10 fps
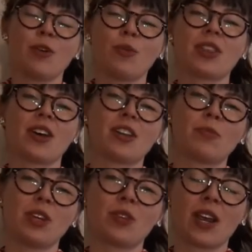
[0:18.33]
we thought
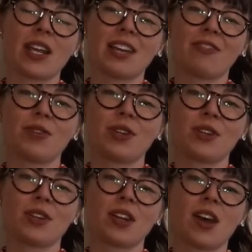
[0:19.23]
it'd be great if we
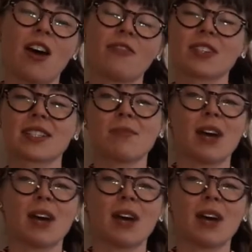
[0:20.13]
could offer some